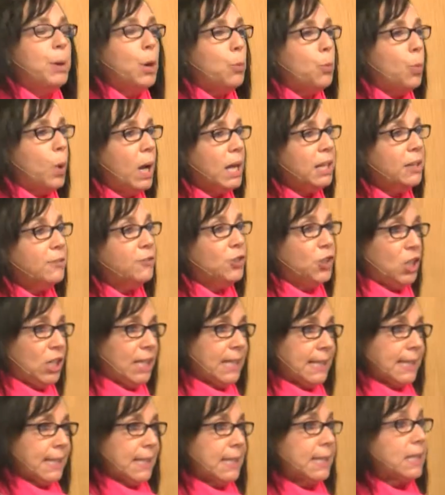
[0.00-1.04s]
But one of
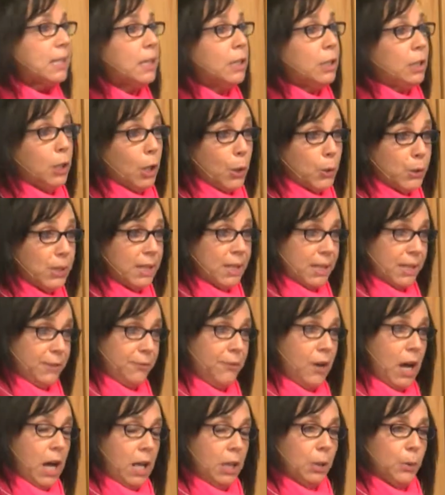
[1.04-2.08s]
Jesus'
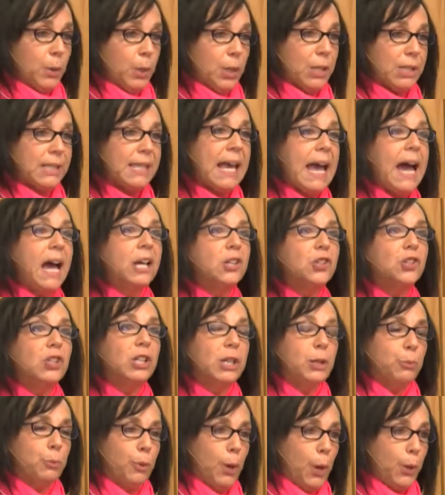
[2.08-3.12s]
closest followers
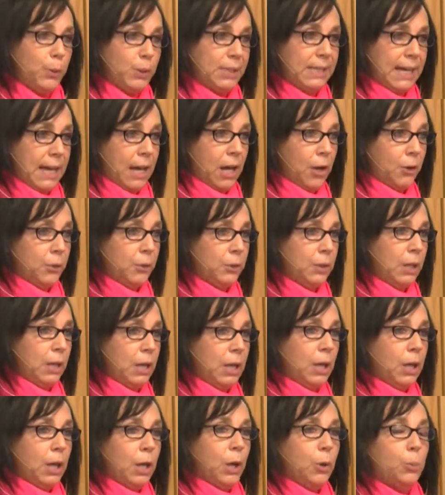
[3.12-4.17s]
actually wrote down
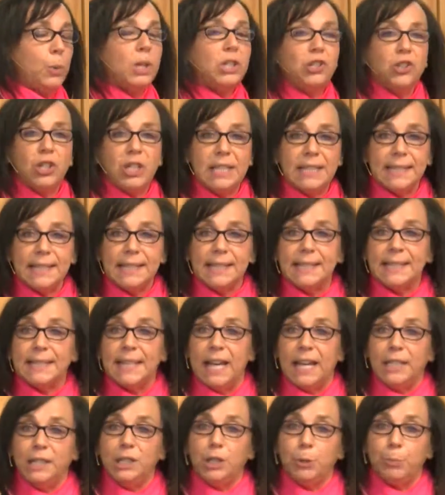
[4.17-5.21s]
what Jesus
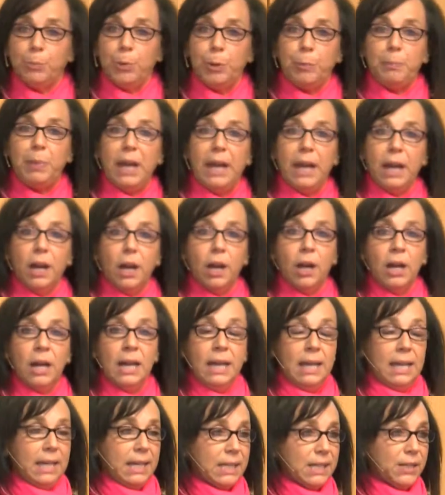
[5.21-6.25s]
said to prepare
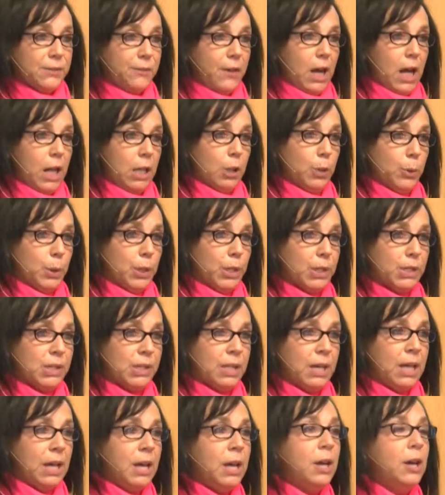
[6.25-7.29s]
his
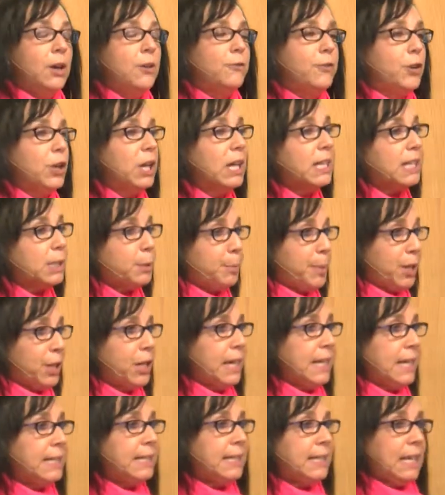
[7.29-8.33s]
followers for
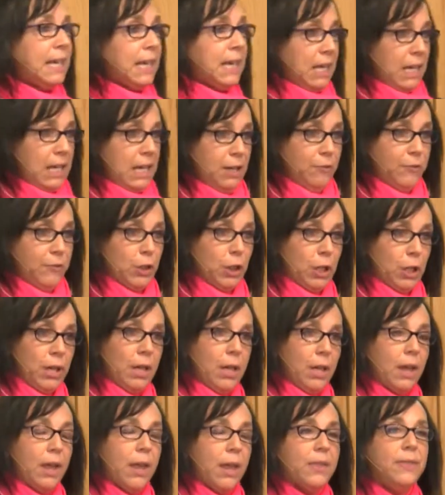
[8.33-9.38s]
experiencing
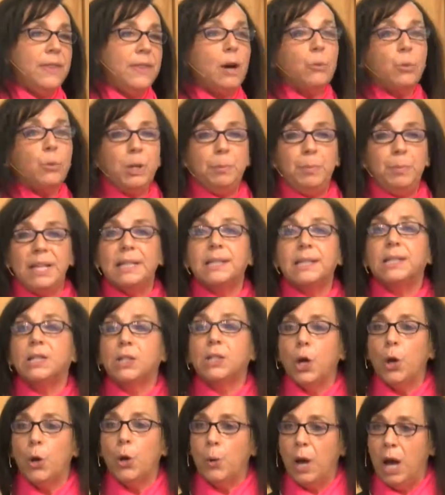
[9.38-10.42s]
evil that would be
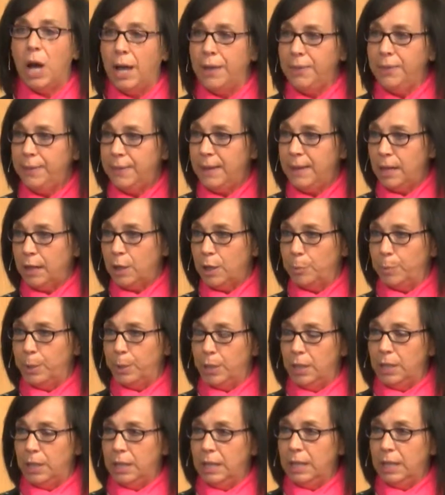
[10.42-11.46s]
so
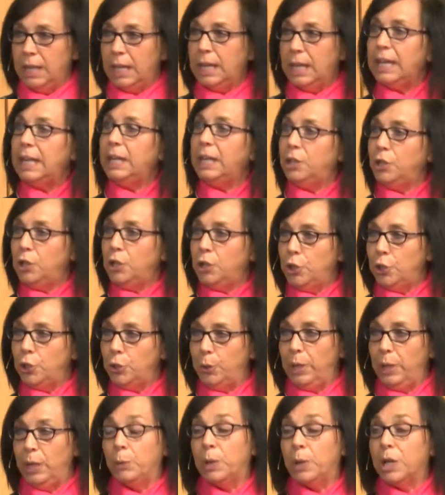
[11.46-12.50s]
unthinkable, he
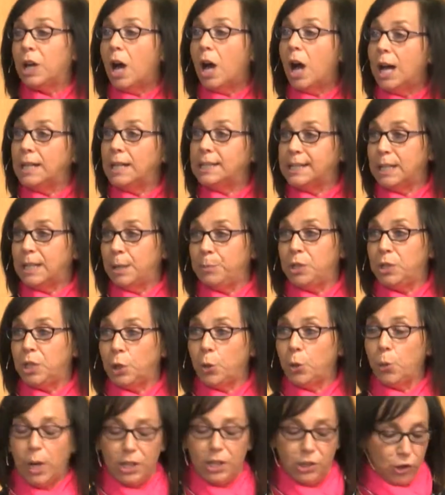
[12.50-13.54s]
knew it would cause them to
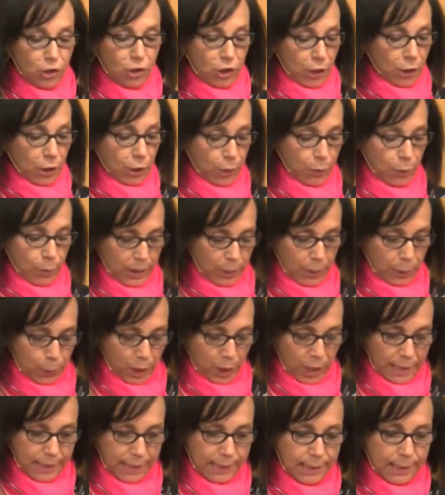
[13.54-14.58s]
question who he
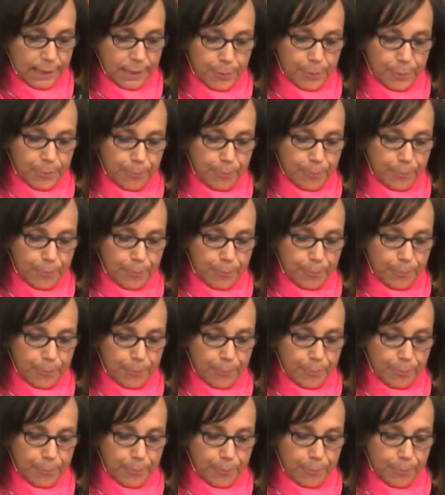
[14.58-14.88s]
was.